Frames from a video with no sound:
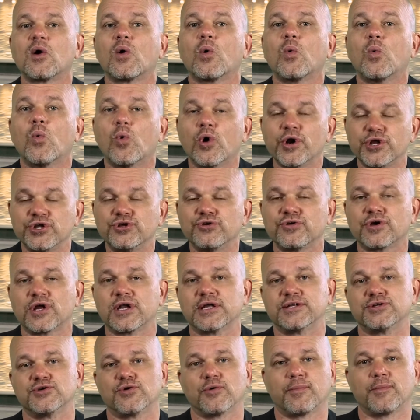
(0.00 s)
what are you going
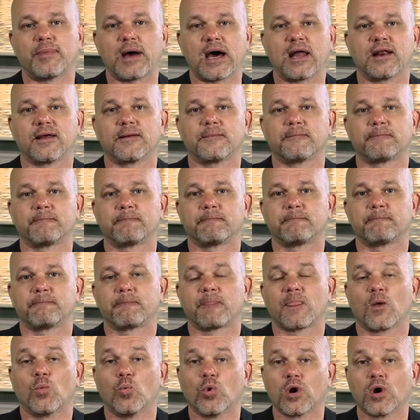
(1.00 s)
to do about it?
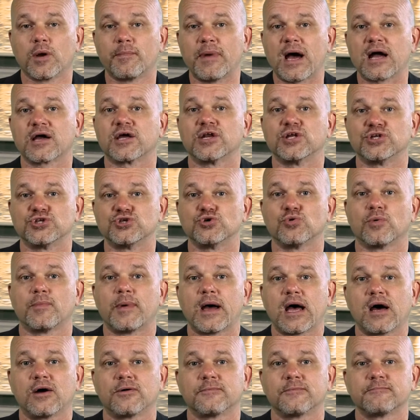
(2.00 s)
What am I going to do
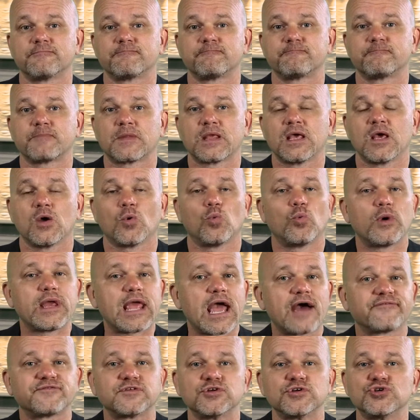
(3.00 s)
about? we
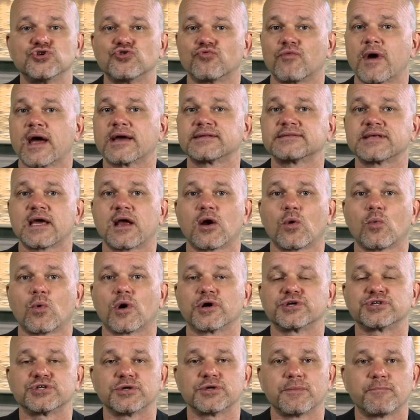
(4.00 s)
have to direct our
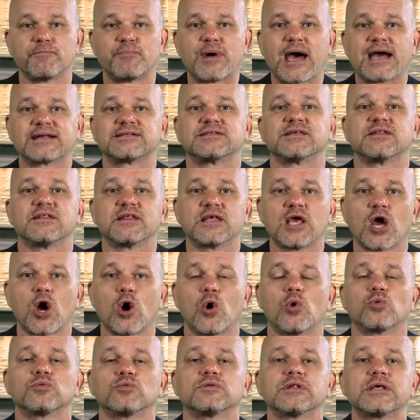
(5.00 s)
worship back to the
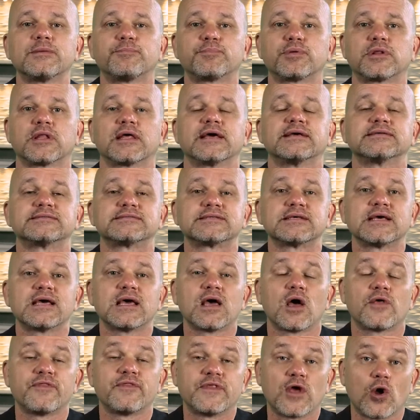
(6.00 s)
only place,
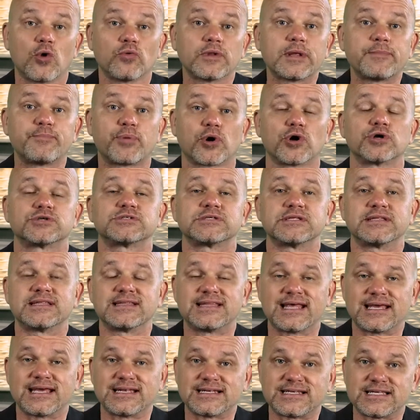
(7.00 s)
the only person
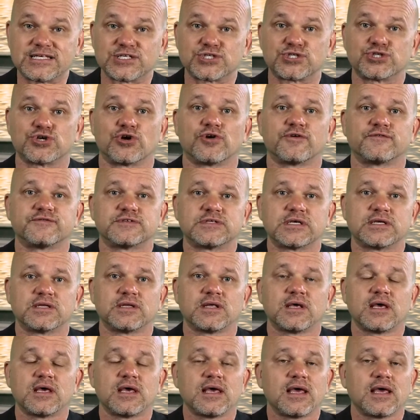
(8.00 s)
that deserves it.